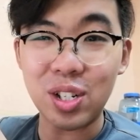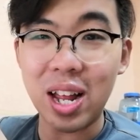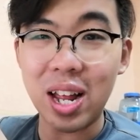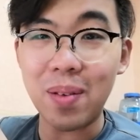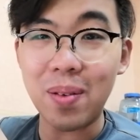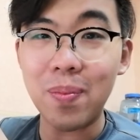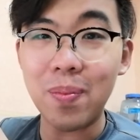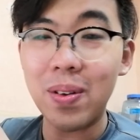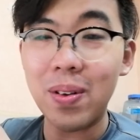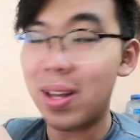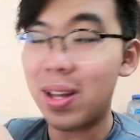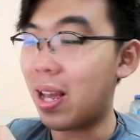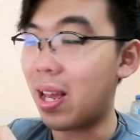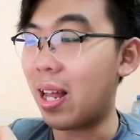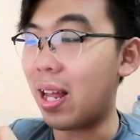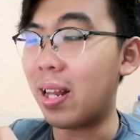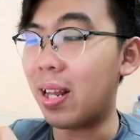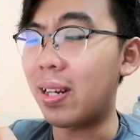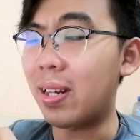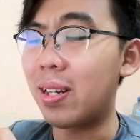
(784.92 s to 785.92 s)
them.
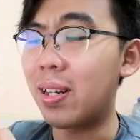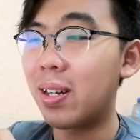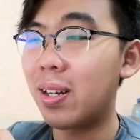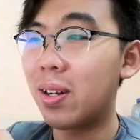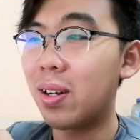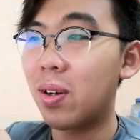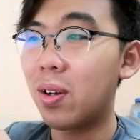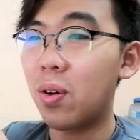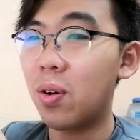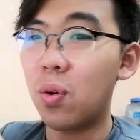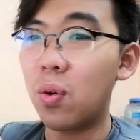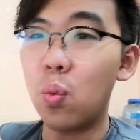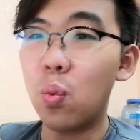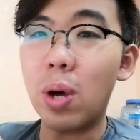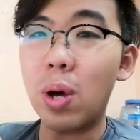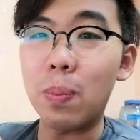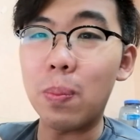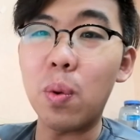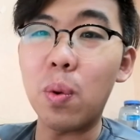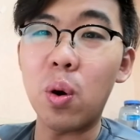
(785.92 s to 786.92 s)
And
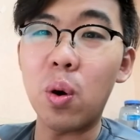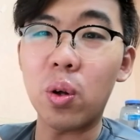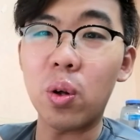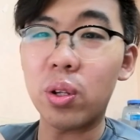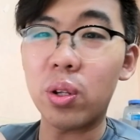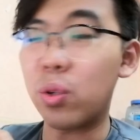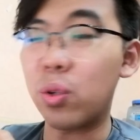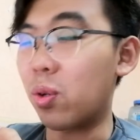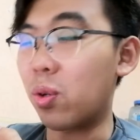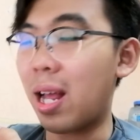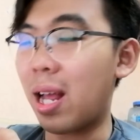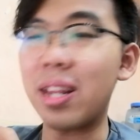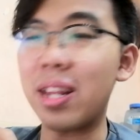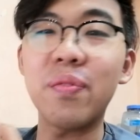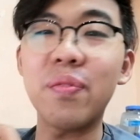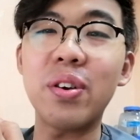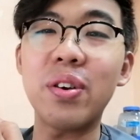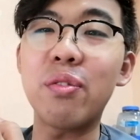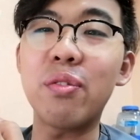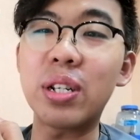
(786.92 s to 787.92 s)
what more, you can't
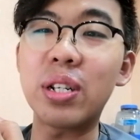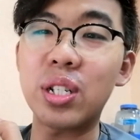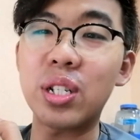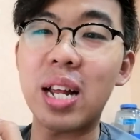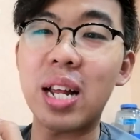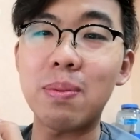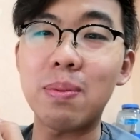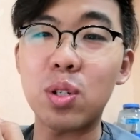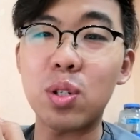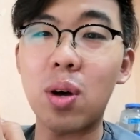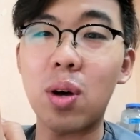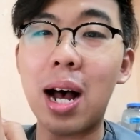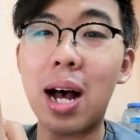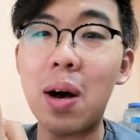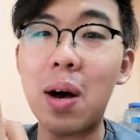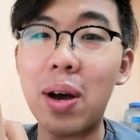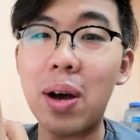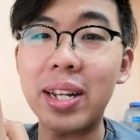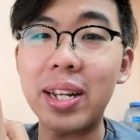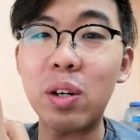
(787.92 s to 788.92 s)
even reach them, so
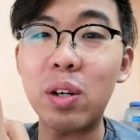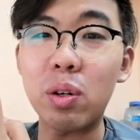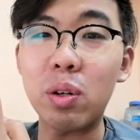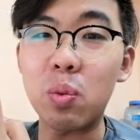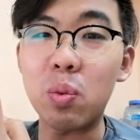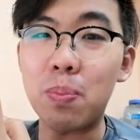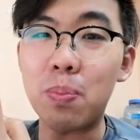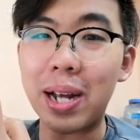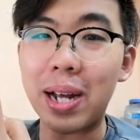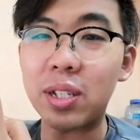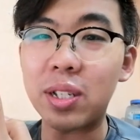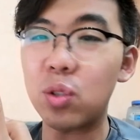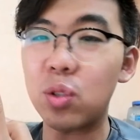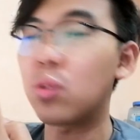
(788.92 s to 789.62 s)
how are they going to bite